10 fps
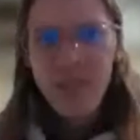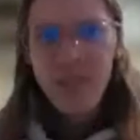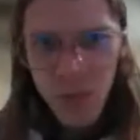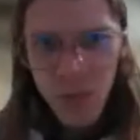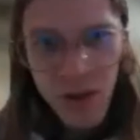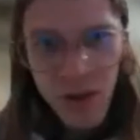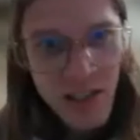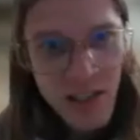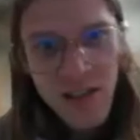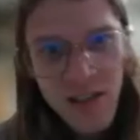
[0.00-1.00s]
simply
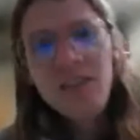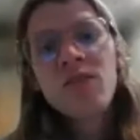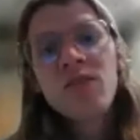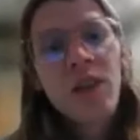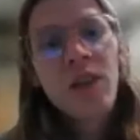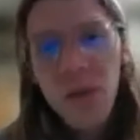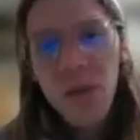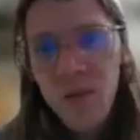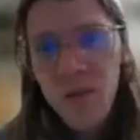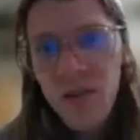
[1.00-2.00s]
put,
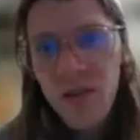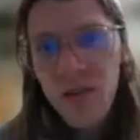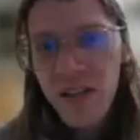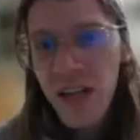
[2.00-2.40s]
is to bring